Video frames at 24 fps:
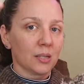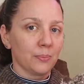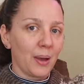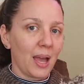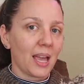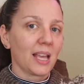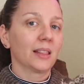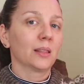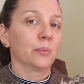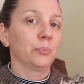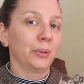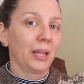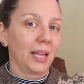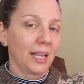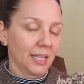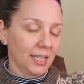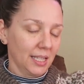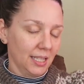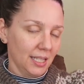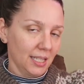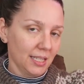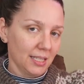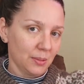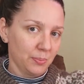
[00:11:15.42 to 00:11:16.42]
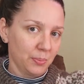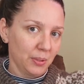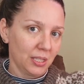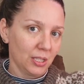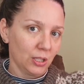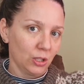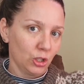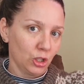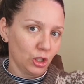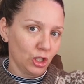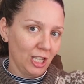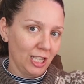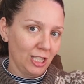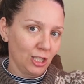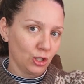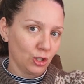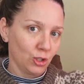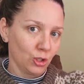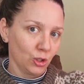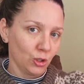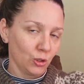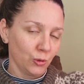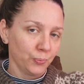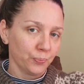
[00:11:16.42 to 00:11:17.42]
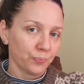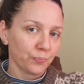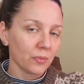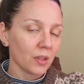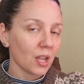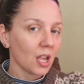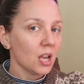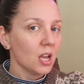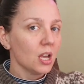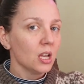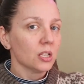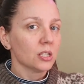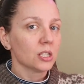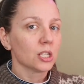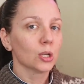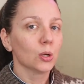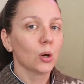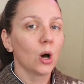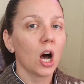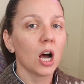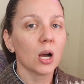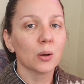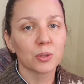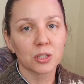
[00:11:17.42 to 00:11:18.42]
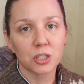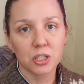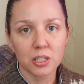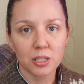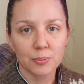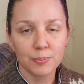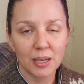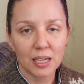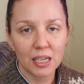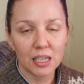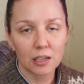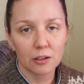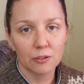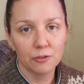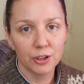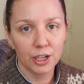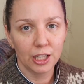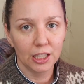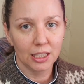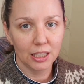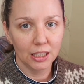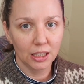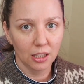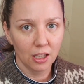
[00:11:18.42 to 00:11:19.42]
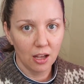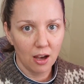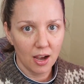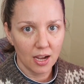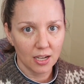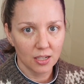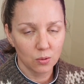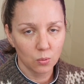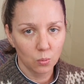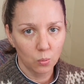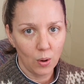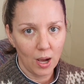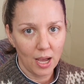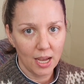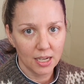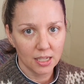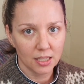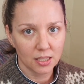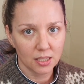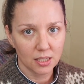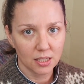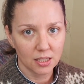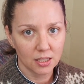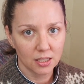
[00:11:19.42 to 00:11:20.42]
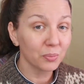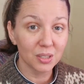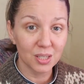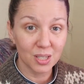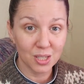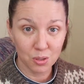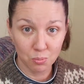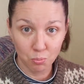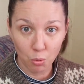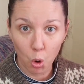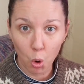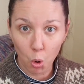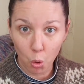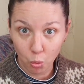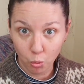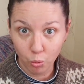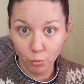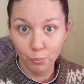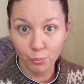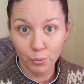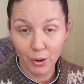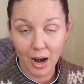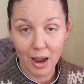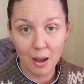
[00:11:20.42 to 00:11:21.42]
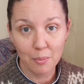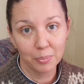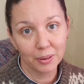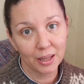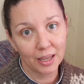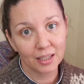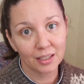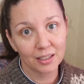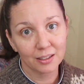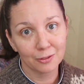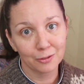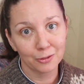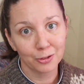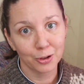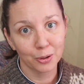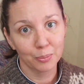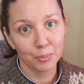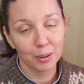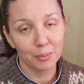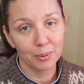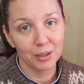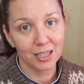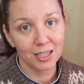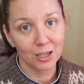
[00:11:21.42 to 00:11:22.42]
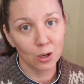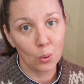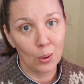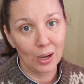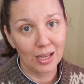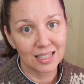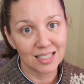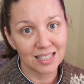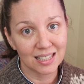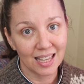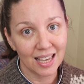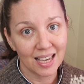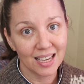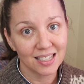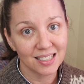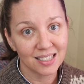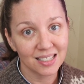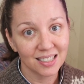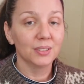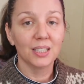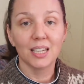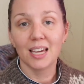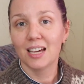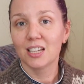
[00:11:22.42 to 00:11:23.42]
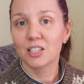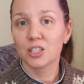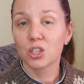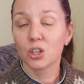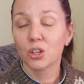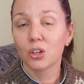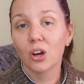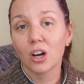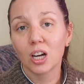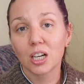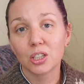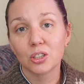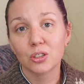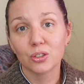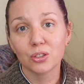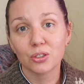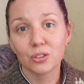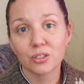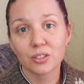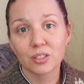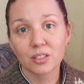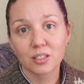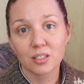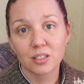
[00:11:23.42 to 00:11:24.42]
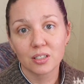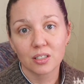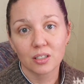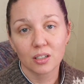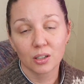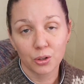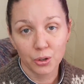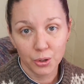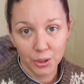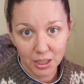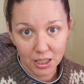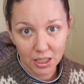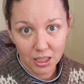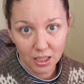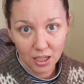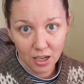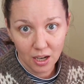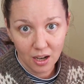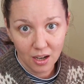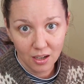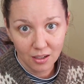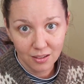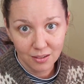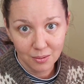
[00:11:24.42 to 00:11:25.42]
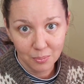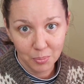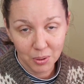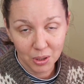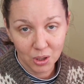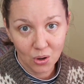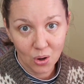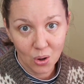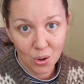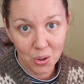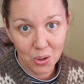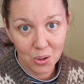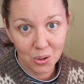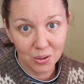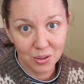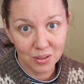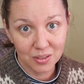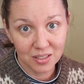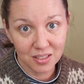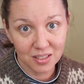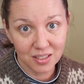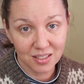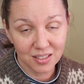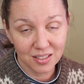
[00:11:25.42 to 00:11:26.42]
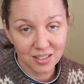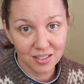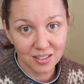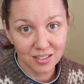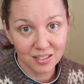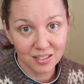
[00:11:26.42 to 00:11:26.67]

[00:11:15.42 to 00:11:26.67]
make the blanket as big as you need to. So I was just making a fairly lightweight, small pram blanket for a bubba in Queensland. Yeah, so I used acrylic yarn because,